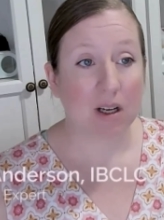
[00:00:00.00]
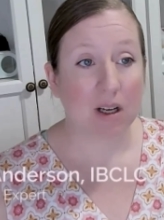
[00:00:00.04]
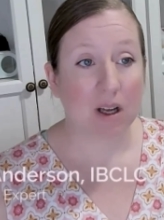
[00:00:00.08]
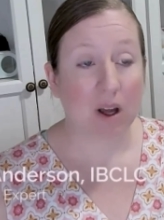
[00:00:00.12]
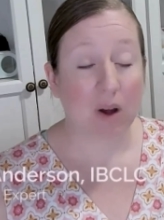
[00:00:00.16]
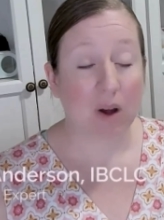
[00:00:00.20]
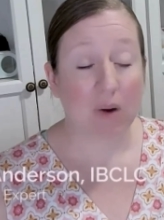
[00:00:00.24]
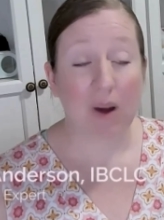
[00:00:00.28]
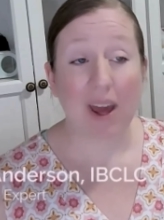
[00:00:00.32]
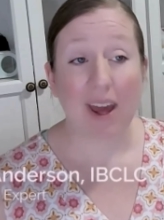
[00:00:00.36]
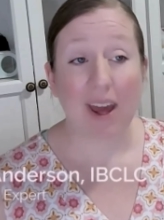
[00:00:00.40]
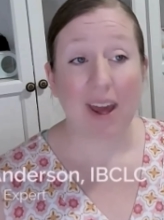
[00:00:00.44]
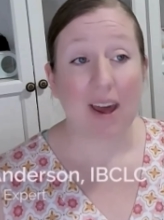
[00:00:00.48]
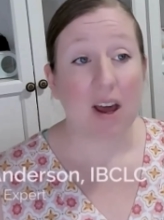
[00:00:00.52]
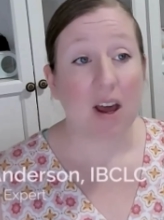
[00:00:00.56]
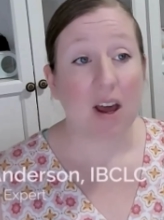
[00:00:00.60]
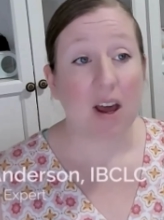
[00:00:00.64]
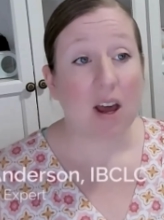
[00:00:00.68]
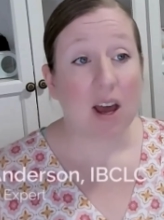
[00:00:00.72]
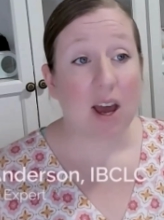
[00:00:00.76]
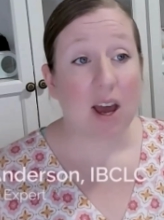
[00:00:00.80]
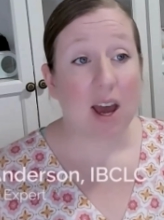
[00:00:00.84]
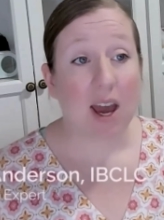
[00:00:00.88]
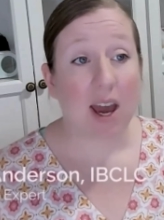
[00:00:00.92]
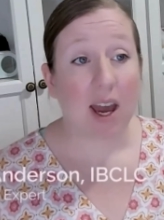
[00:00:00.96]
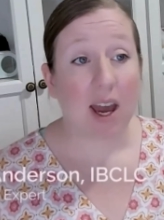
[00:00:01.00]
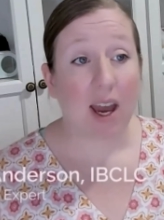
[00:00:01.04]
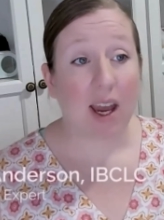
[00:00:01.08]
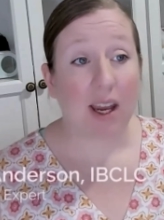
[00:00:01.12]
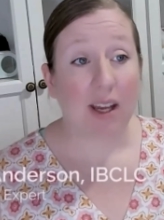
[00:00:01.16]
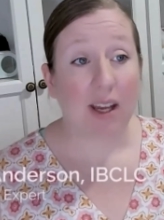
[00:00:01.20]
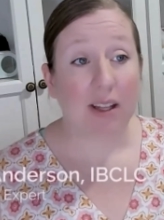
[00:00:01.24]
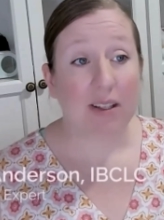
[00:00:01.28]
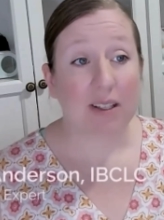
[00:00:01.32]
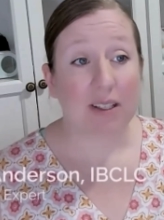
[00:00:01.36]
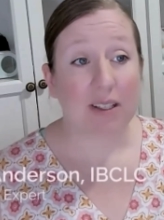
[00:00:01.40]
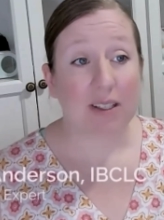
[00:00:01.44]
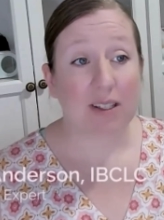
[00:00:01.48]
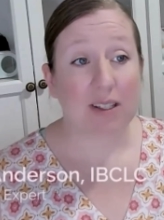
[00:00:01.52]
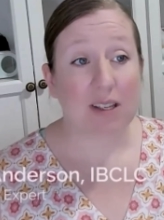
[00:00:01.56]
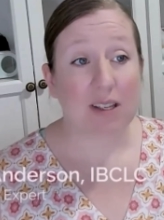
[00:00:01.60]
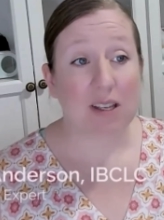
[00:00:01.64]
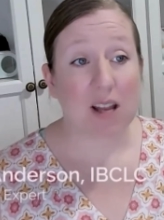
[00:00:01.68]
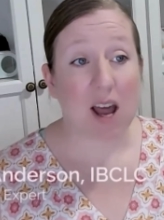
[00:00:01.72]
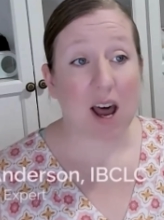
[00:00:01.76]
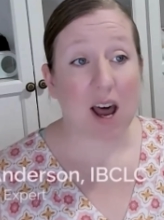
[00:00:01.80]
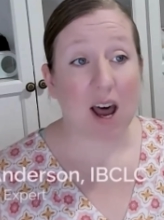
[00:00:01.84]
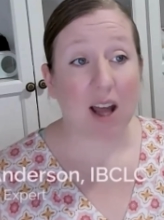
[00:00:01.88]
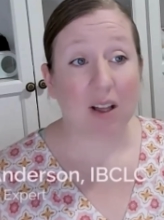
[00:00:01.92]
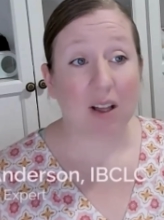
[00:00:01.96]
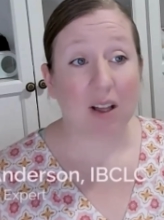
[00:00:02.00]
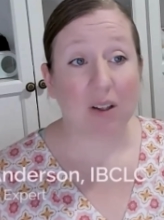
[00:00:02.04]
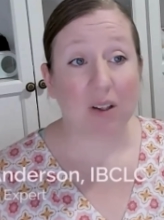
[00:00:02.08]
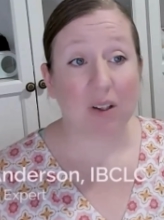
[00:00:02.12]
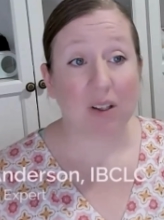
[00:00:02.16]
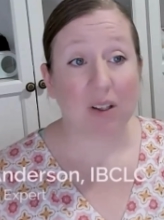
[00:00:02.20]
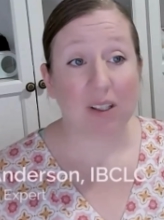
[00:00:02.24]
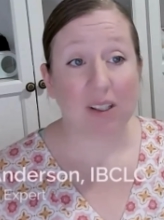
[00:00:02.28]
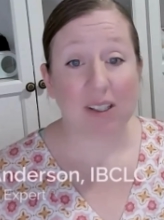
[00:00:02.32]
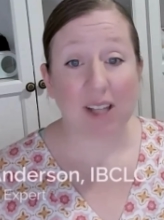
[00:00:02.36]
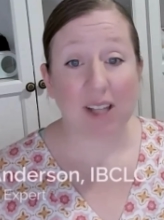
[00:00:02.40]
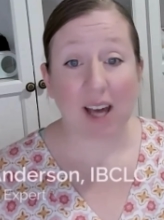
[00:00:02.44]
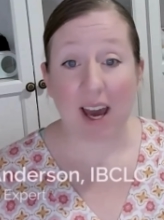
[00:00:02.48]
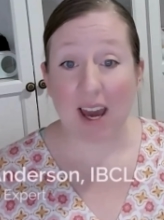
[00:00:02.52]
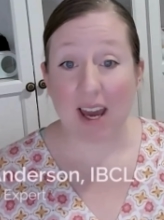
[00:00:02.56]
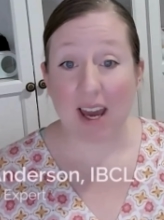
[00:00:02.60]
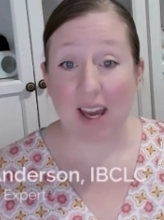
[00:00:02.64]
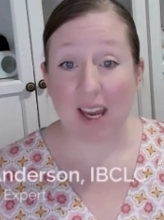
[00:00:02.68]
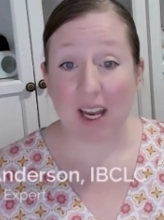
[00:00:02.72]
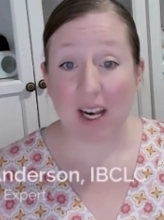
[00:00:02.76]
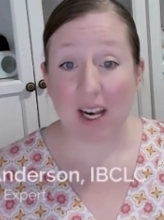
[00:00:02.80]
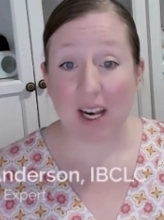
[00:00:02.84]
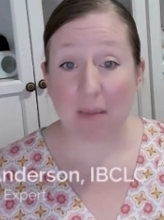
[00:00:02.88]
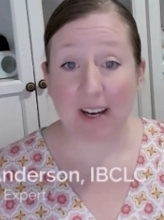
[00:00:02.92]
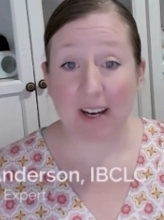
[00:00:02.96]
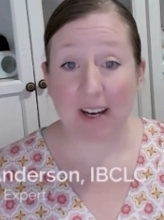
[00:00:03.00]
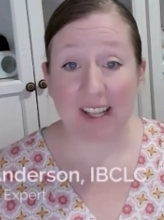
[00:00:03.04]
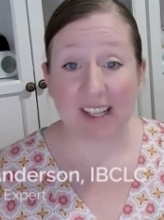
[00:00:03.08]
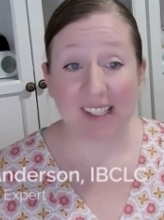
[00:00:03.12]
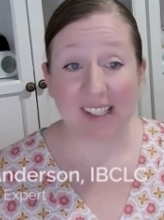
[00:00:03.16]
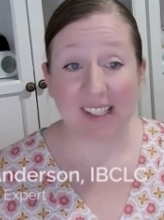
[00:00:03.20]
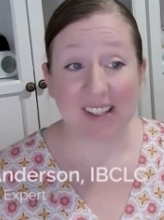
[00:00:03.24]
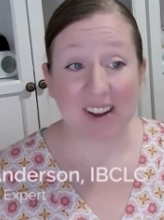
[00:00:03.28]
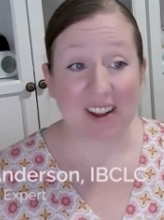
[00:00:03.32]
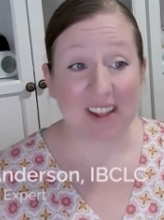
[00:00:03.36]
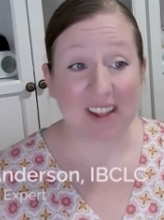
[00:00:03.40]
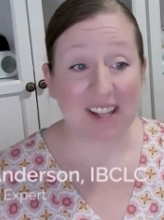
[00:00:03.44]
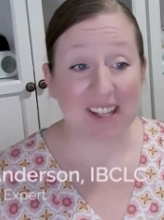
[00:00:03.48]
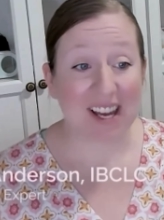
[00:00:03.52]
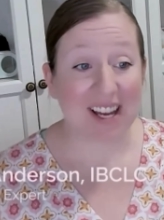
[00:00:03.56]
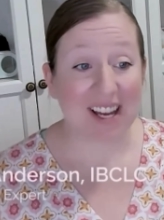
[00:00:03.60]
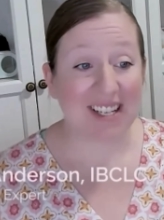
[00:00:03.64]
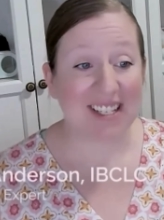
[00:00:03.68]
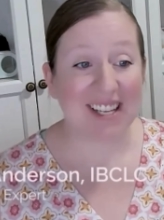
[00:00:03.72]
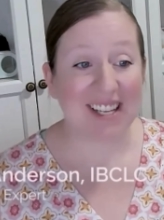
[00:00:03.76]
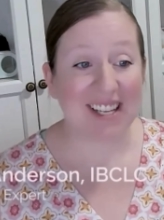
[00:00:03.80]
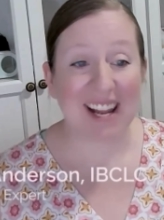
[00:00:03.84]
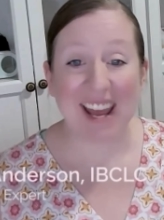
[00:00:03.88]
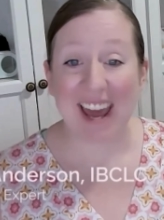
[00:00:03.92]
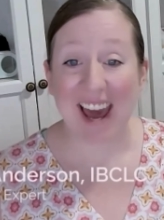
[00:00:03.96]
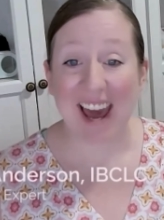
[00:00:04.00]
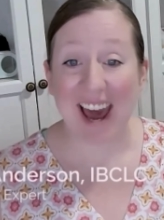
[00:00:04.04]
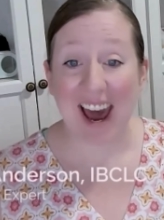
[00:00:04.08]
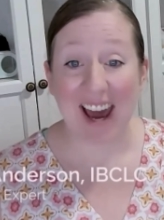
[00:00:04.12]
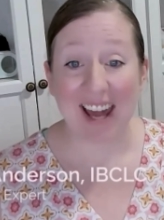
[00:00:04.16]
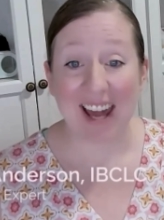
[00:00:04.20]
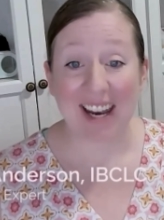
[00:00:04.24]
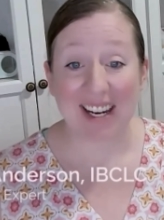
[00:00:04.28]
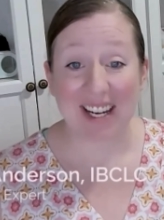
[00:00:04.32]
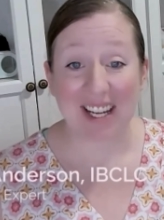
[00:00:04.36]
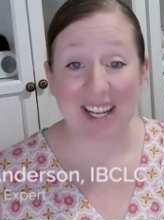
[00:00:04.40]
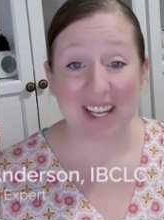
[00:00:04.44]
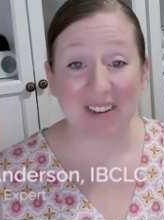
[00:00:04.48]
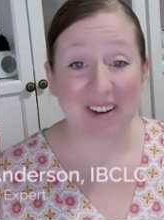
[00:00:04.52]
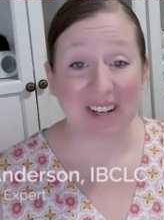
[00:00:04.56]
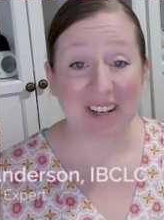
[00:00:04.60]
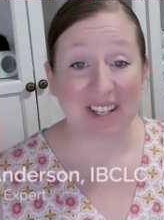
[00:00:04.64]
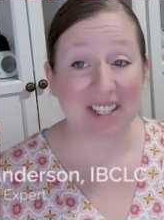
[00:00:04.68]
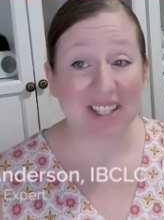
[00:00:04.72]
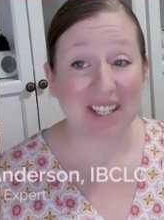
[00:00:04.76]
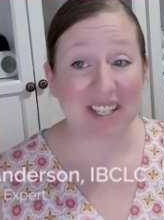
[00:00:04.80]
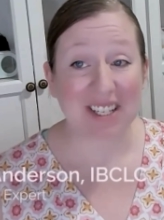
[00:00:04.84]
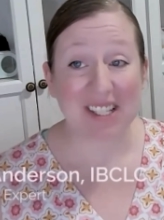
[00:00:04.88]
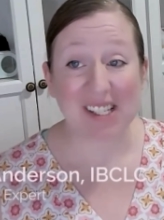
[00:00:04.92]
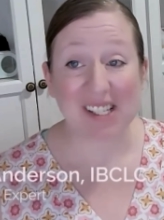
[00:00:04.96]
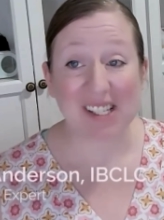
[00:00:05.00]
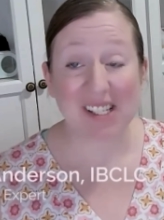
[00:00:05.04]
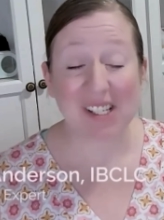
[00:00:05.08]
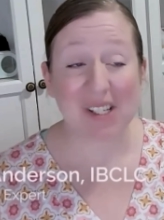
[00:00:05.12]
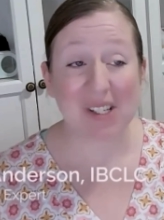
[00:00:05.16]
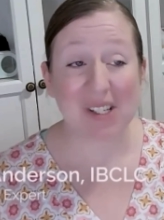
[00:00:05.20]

Okay, it does not look like anybody that's on the line today had any questions.